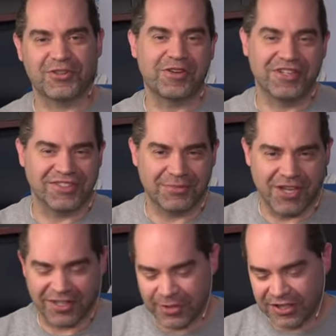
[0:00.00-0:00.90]
you it as I'm
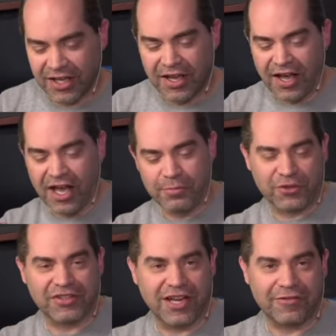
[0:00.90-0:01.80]
talking about it. I
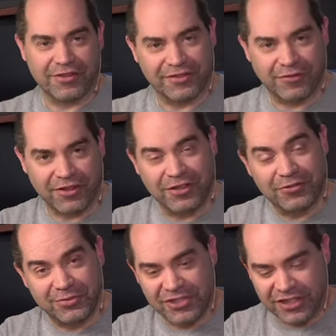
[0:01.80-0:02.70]
mostly got it for the for the
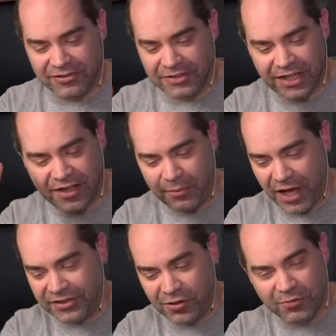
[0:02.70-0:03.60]
YouTube channel. Um,
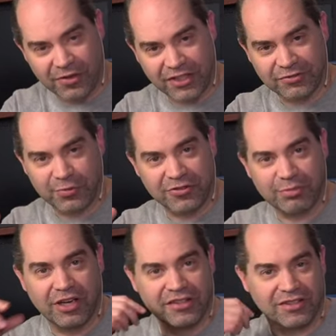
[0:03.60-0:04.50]
I don't actually really
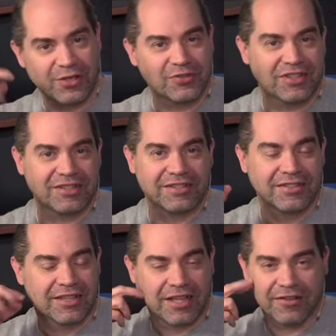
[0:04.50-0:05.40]
plan to use it
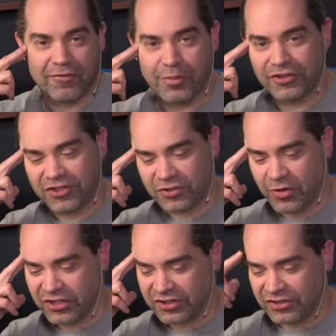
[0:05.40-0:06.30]
for most
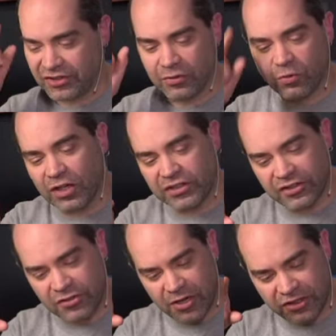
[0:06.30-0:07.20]
situations. The one
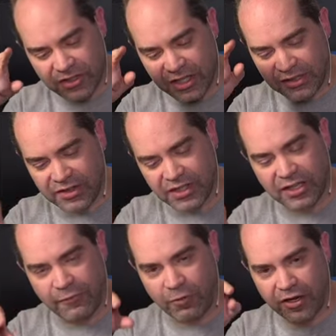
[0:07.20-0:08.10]
situation I can think
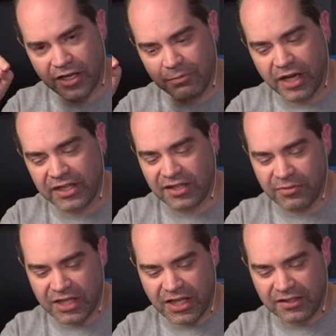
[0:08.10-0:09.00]
of where it might come
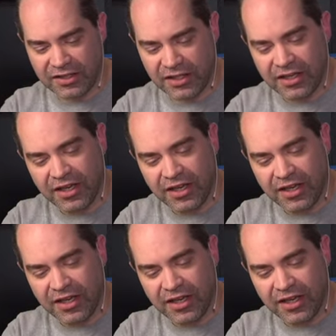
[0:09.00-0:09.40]
in handy